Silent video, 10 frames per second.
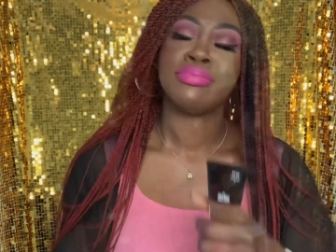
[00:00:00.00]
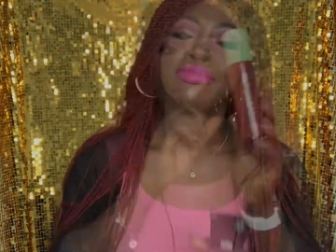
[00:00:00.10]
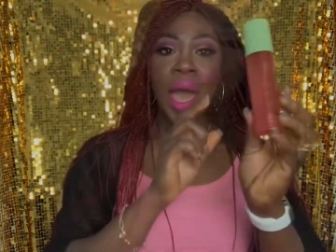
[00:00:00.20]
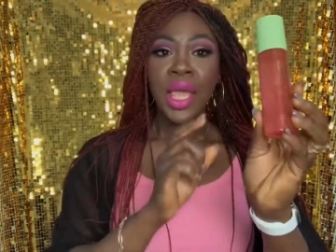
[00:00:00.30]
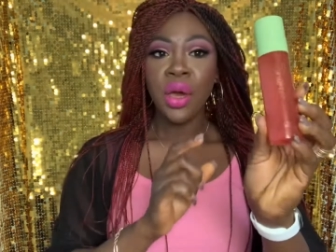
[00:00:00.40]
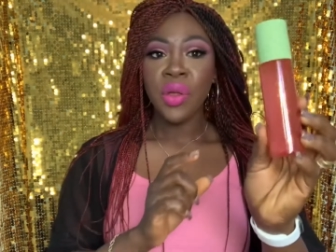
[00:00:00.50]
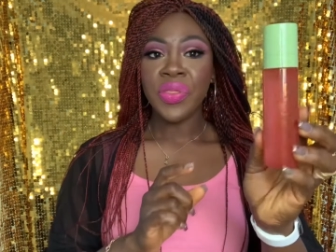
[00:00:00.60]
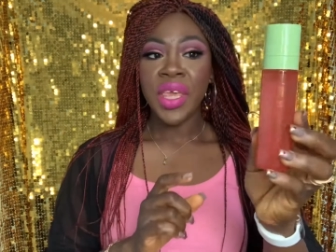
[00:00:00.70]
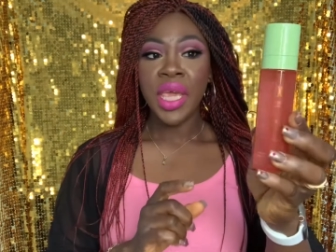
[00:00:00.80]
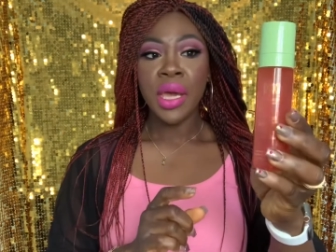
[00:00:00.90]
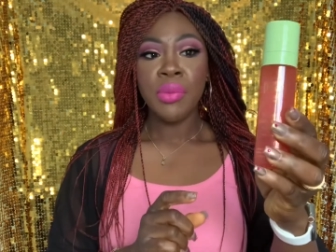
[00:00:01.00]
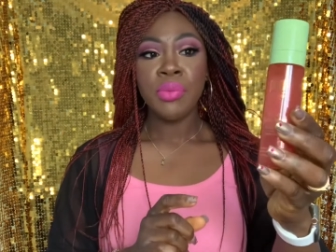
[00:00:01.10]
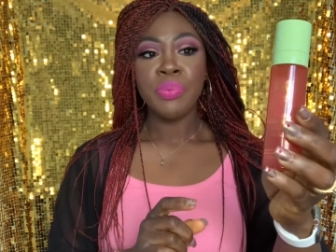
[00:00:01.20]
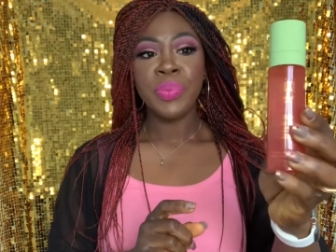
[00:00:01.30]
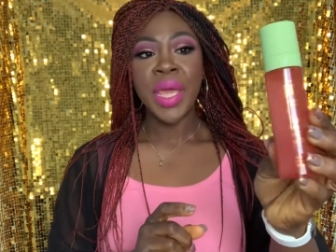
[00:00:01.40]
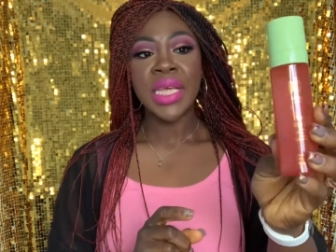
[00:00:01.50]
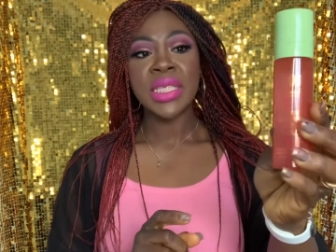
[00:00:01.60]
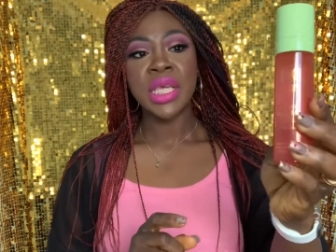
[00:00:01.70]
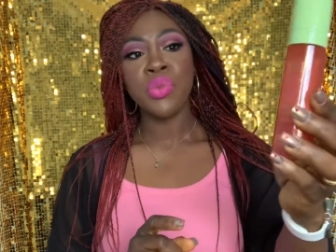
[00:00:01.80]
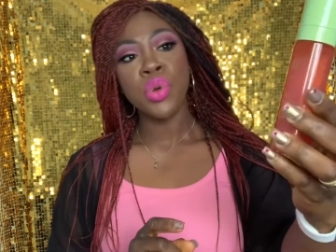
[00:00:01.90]
I got the
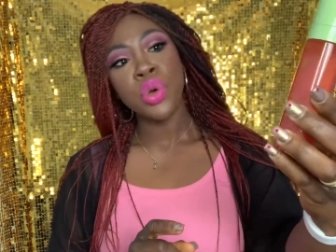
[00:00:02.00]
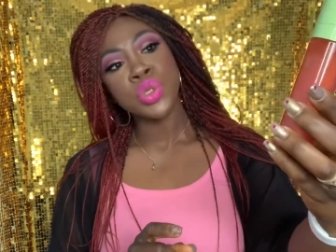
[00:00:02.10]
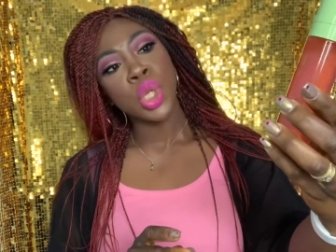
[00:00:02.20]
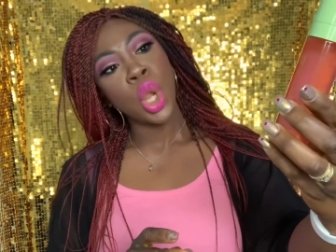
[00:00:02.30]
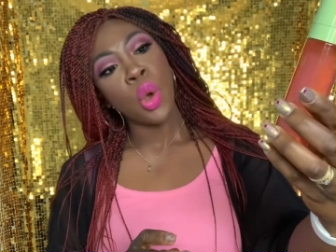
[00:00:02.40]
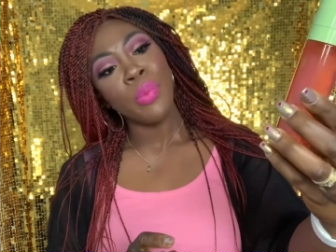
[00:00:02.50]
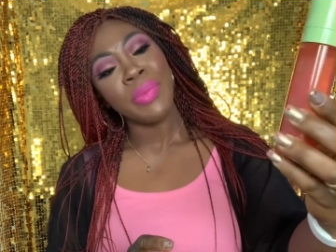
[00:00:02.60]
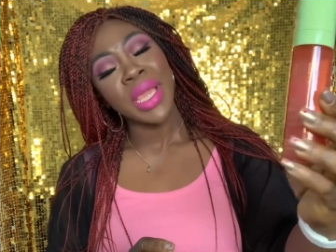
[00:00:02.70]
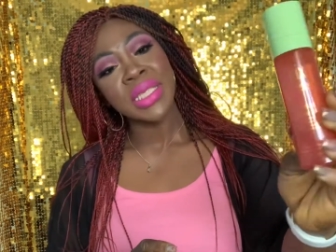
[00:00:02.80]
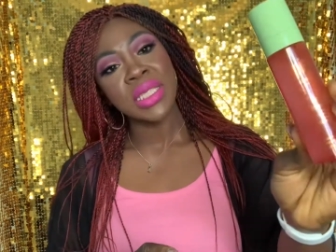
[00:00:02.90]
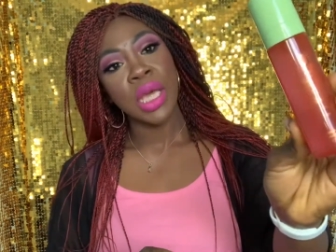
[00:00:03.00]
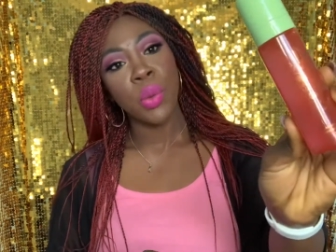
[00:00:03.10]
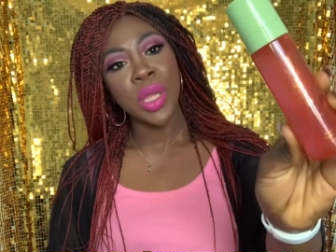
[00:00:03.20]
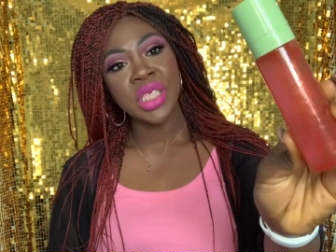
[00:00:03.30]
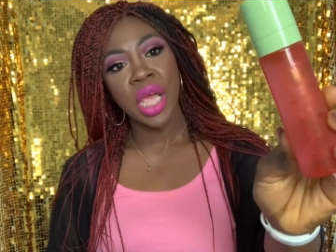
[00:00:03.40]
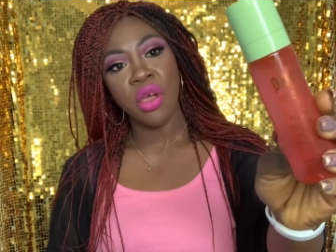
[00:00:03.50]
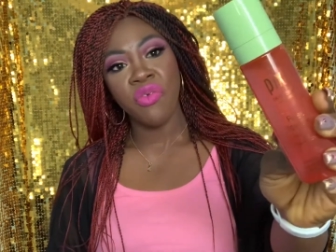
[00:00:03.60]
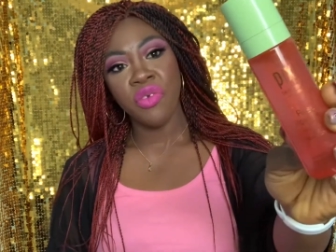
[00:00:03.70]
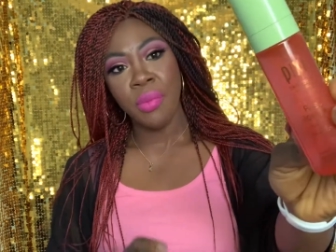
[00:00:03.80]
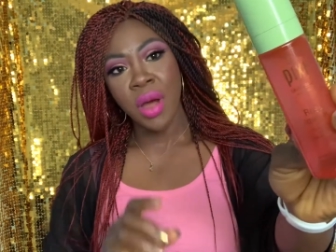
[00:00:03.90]
Pixie Rose Glow Mist, which I got
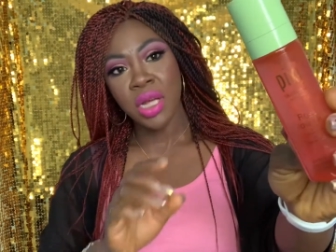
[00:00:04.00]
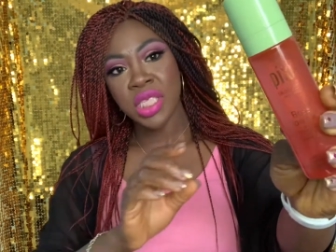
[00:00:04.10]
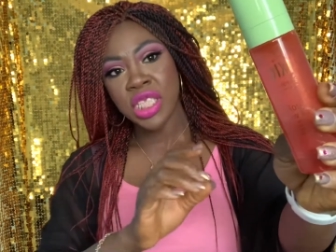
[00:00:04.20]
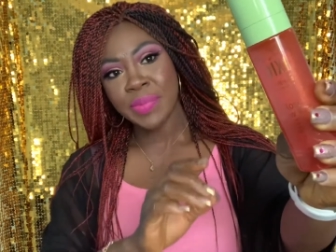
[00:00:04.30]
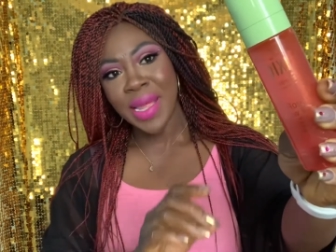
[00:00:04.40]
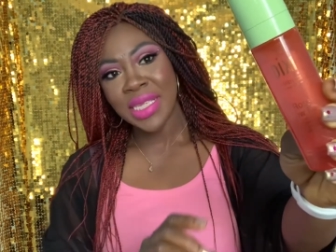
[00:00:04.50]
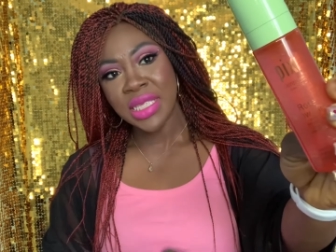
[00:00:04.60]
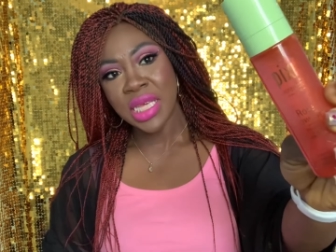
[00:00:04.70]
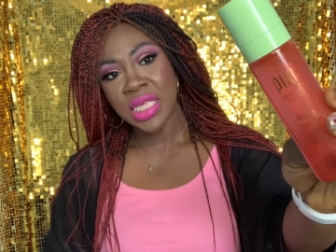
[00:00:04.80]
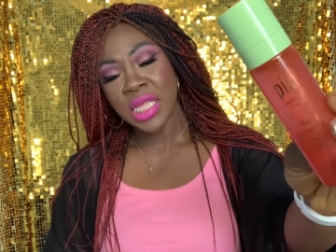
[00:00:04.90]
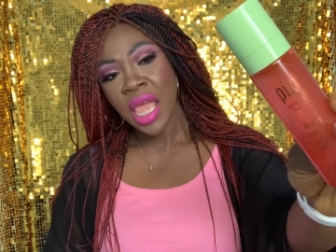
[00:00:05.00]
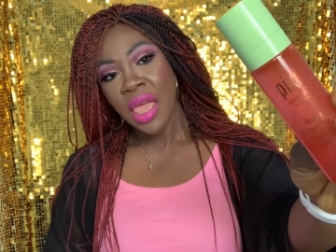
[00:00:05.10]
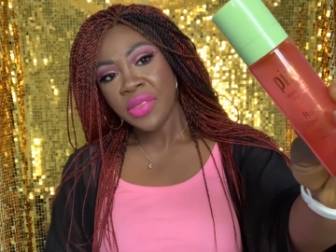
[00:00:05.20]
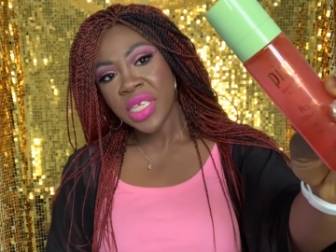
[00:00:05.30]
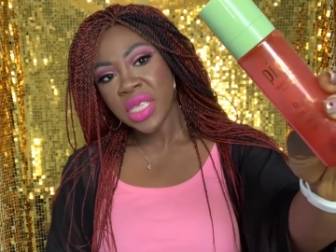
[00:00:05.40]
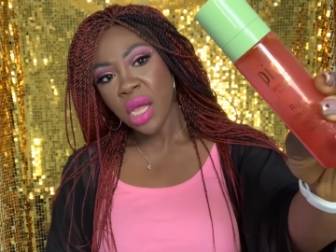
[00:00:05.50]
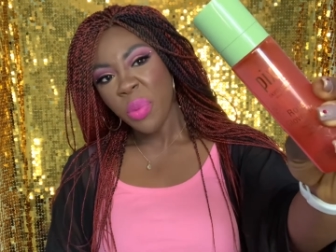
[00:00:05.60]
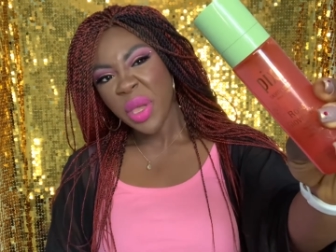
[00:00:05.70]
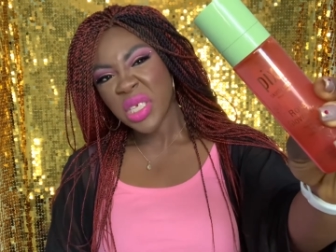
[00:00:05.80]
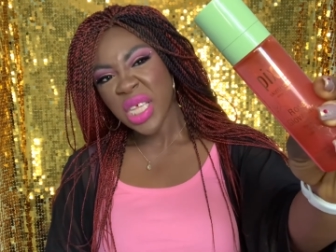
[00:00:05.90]
from Marks and Spencer's. This I got
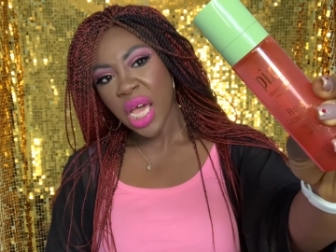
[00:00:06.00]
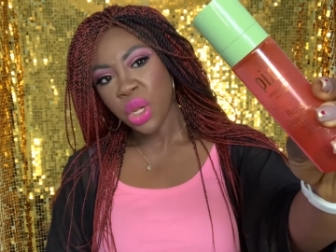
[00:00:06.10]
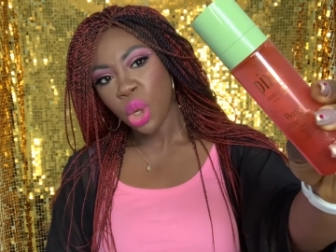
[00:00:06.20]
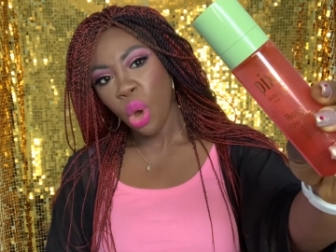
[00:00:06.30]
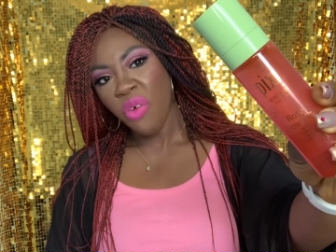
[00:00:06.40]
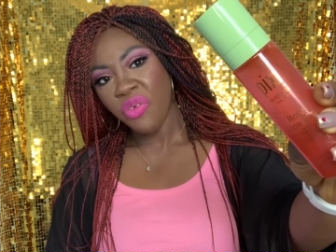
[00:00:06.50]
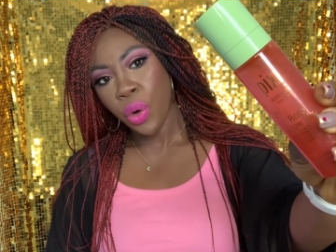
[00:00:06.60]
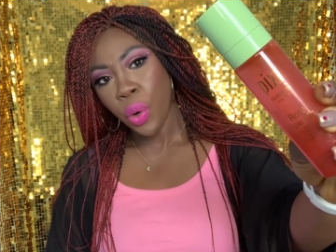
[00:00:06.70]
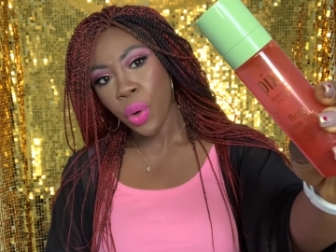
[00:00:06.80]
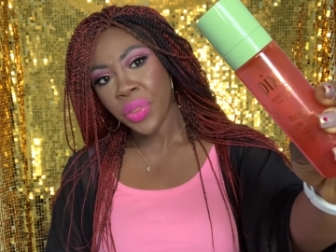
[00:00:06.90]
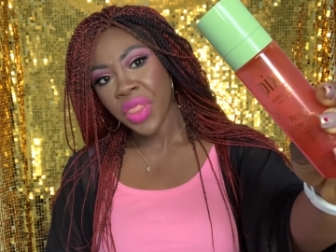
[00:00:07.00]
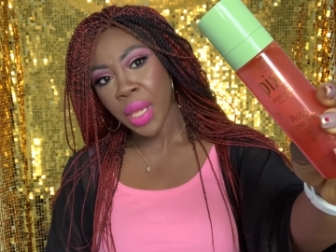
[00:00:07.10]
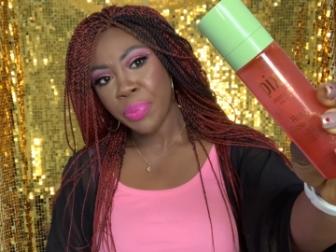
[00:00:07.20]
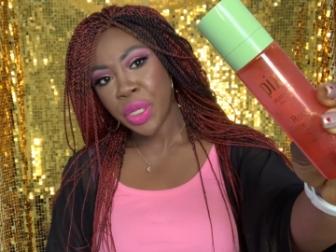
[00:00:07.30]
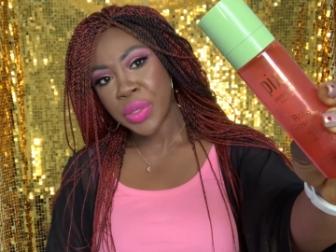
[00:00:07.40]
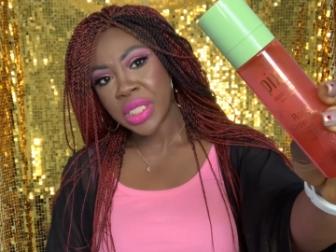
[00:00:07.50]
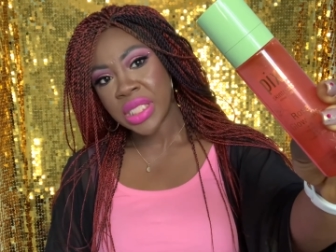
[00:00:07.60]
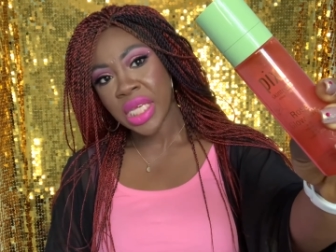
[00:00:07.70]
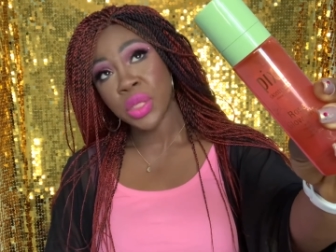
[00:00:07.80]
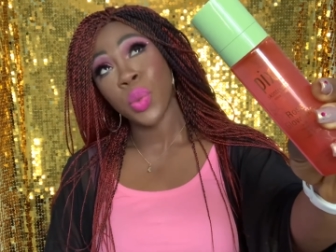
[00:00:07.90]
because I had an offer on their beauty
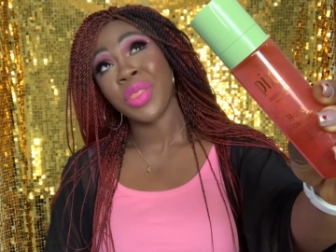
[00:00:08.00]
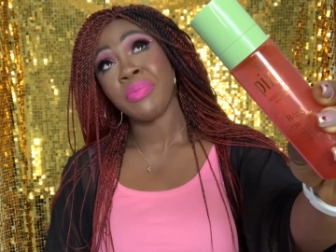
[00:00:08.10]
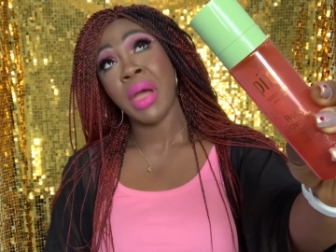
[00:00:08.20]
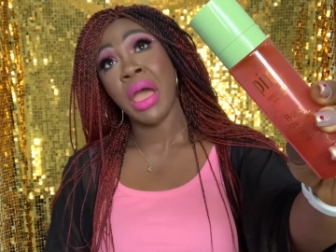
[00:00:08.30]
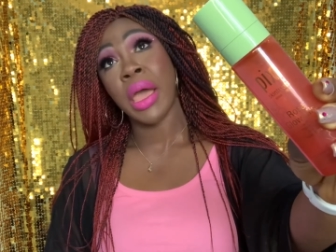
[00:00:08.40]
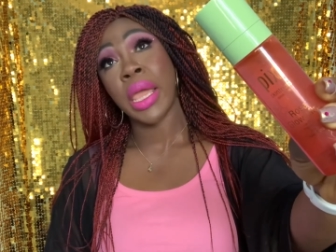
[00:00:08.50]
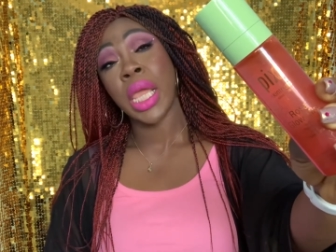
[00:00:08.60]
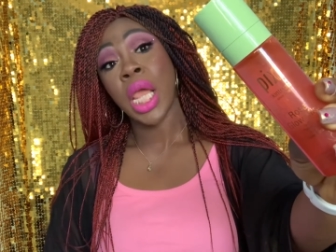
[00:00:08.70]
section with my